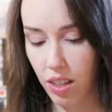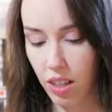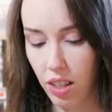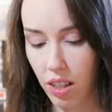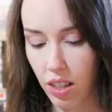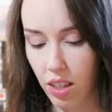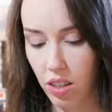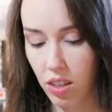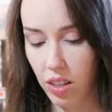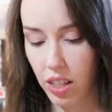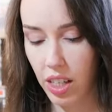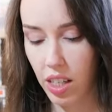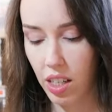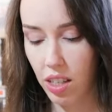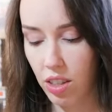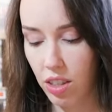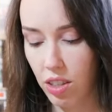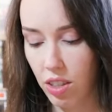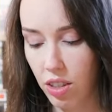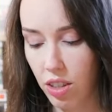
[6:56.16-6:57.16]
Alright,
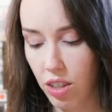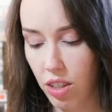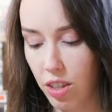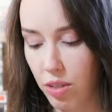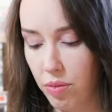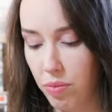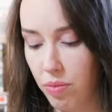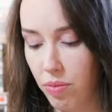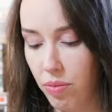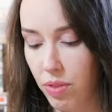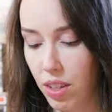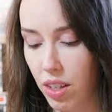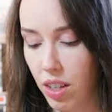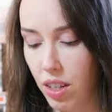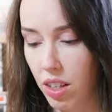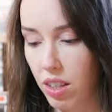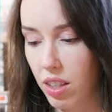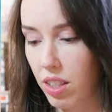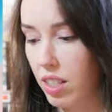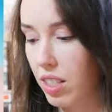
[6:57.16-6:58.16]
so
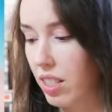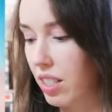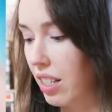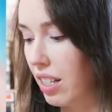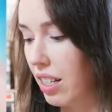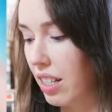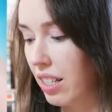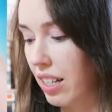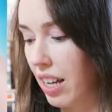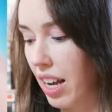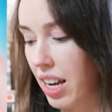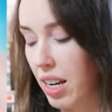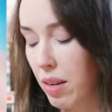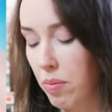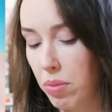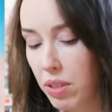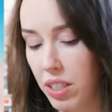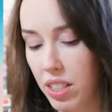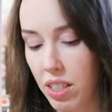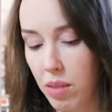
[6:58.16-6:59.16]
this is a
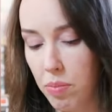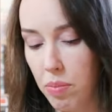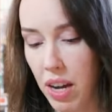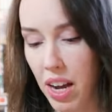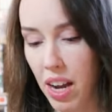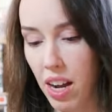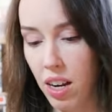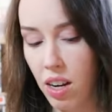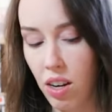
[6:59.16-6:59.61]
blister pack